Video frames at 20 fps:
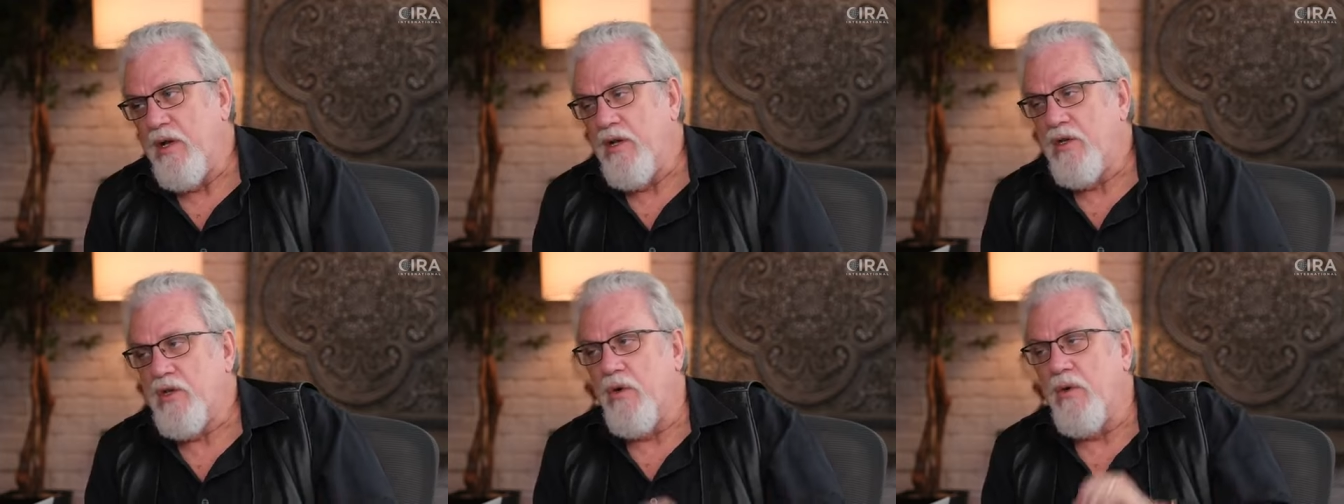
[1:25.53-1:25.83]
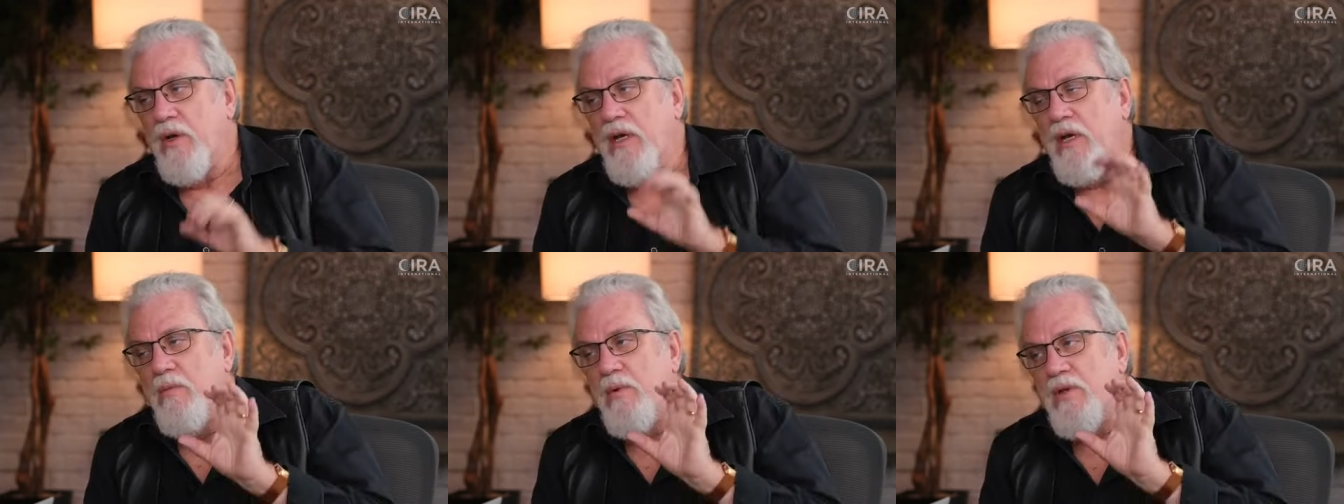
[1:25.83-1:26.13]

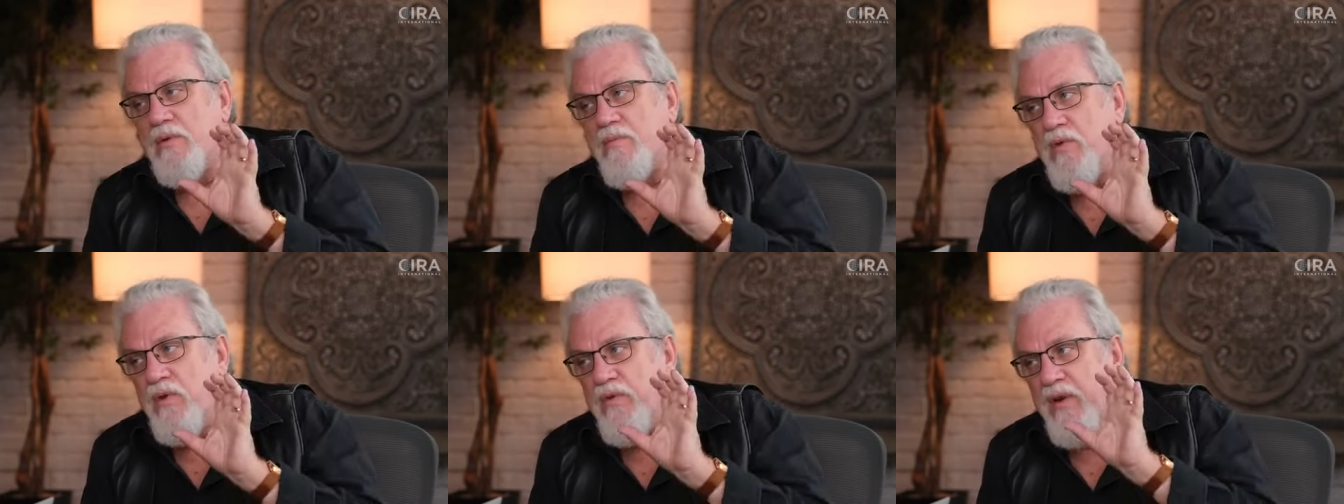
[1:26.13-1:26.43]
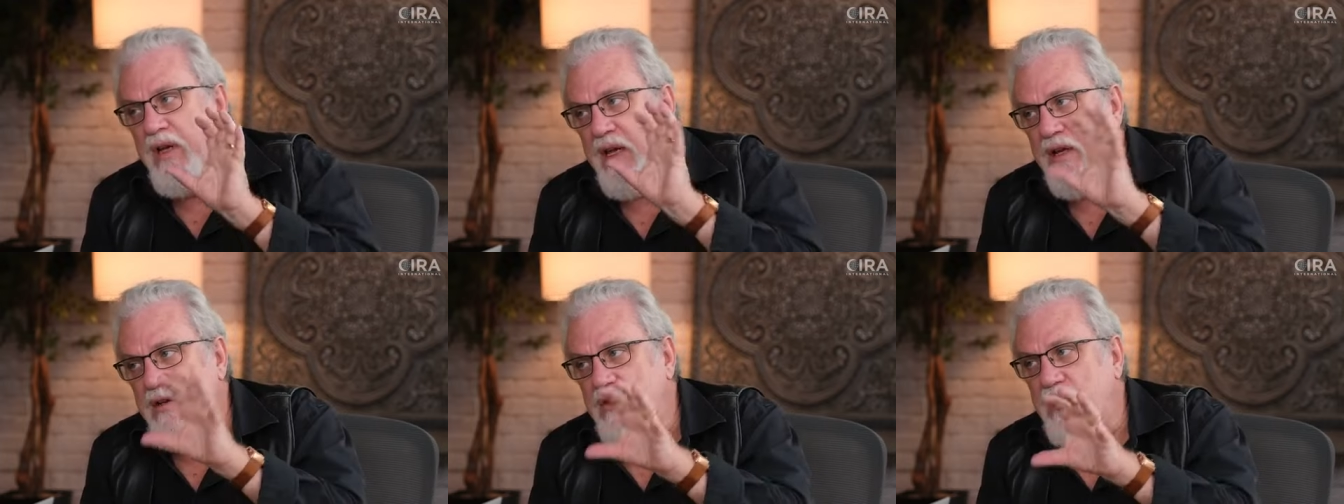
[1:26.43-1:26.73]
So he was
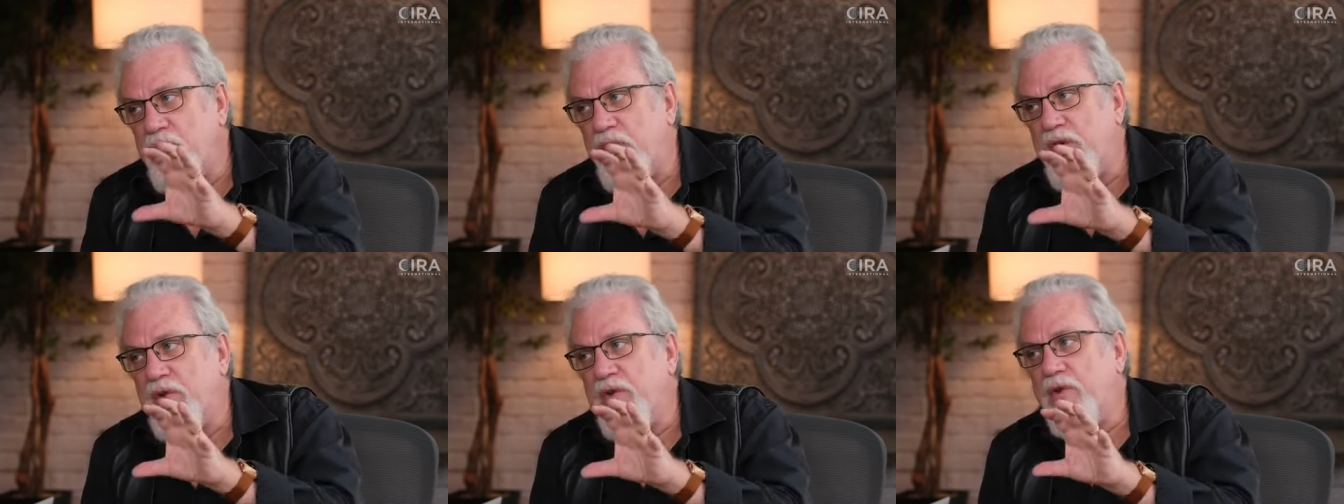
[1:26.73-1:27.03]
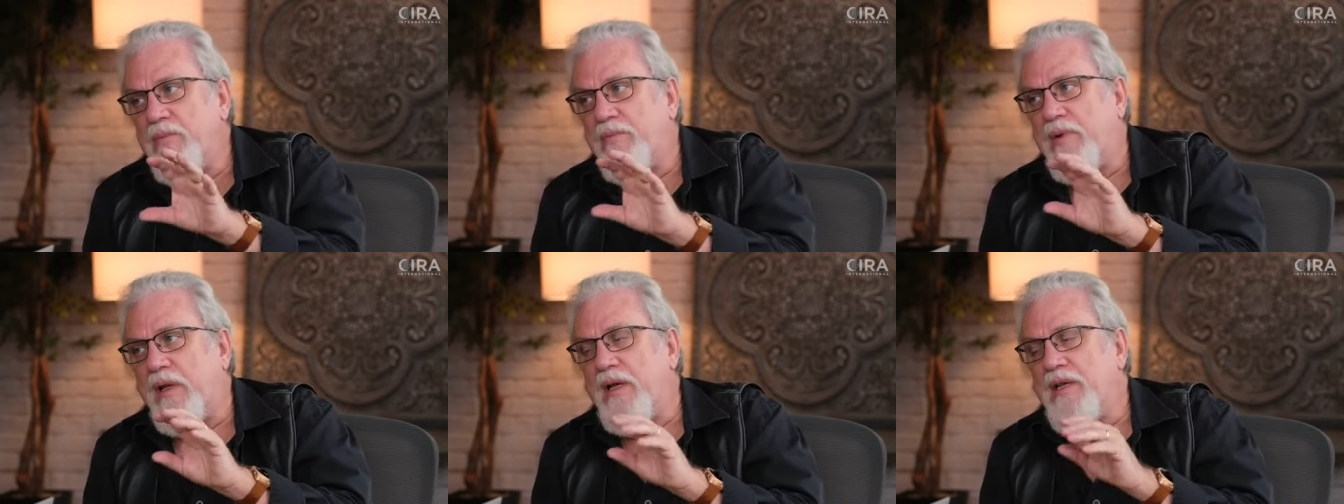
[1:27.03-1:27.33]
moving into a
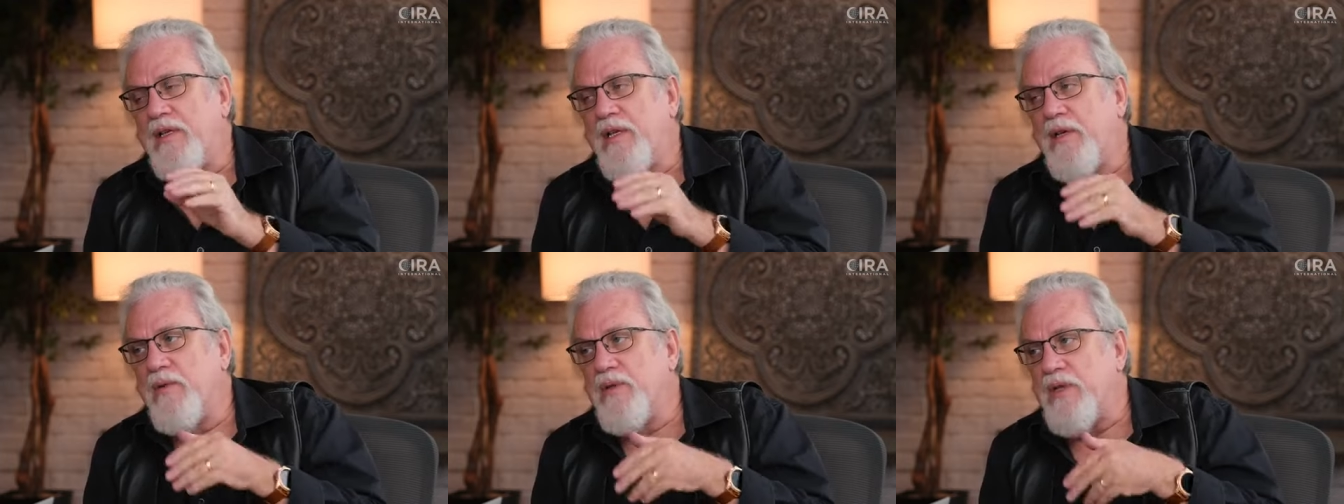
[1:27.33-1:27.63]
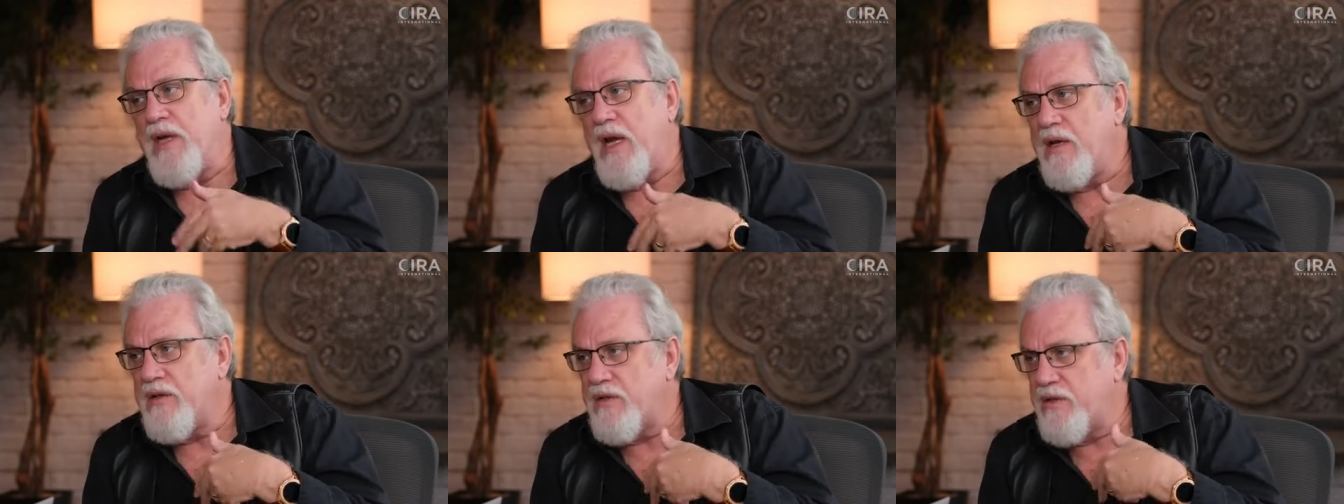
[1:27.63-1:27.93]
new place. He
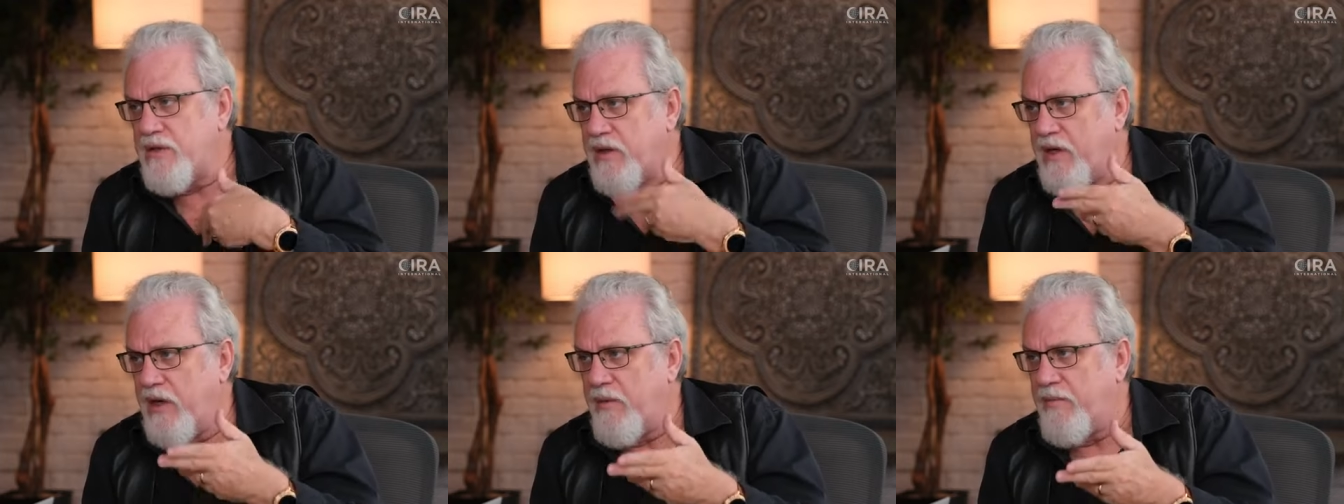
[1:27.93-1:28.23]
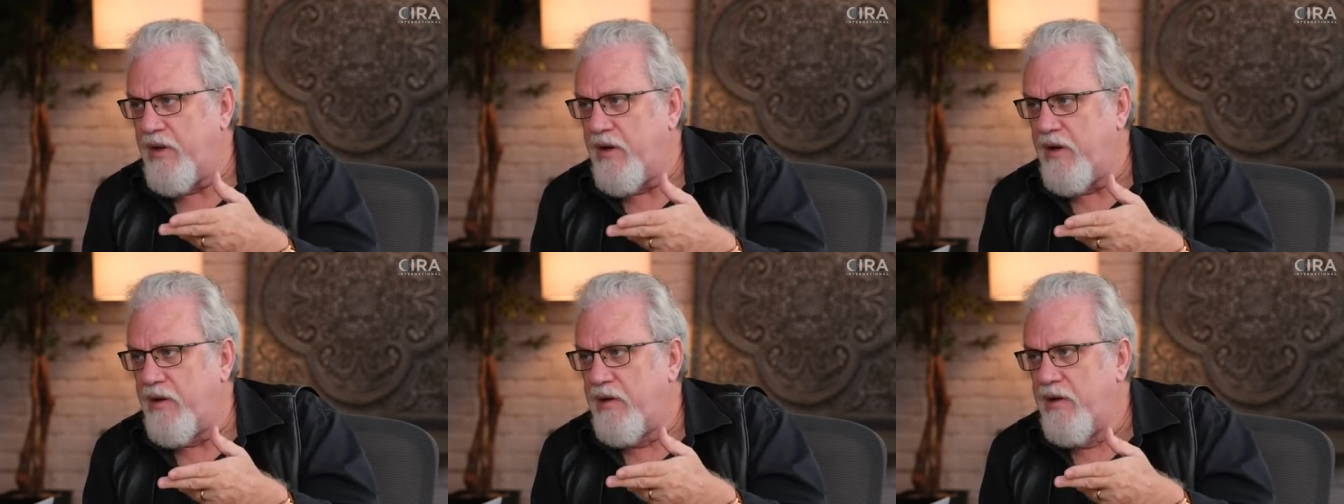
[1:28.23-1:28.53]
was asked to
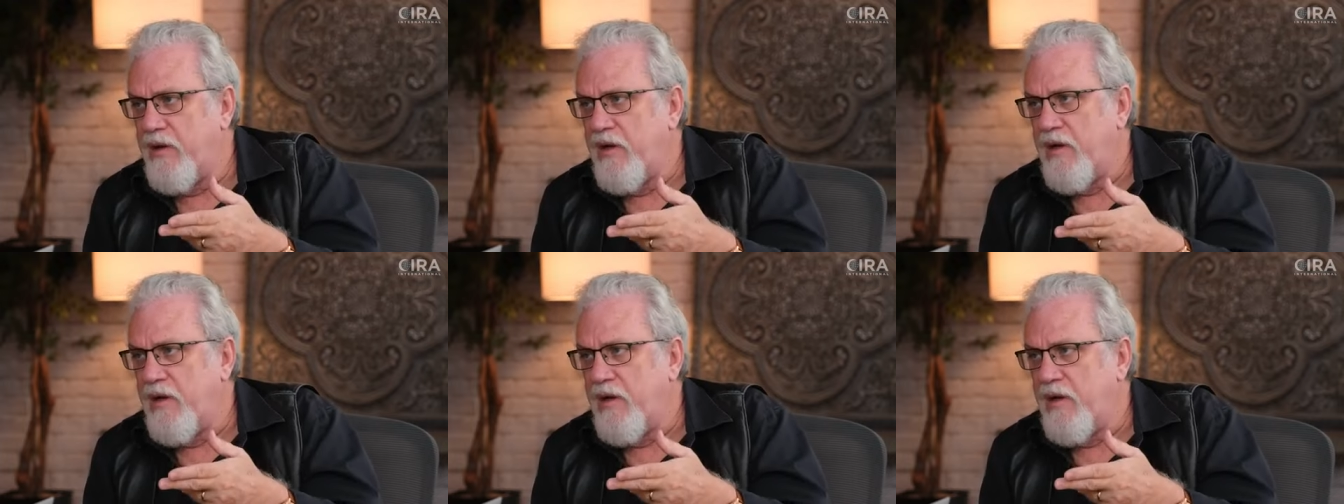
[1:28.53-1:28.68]
come there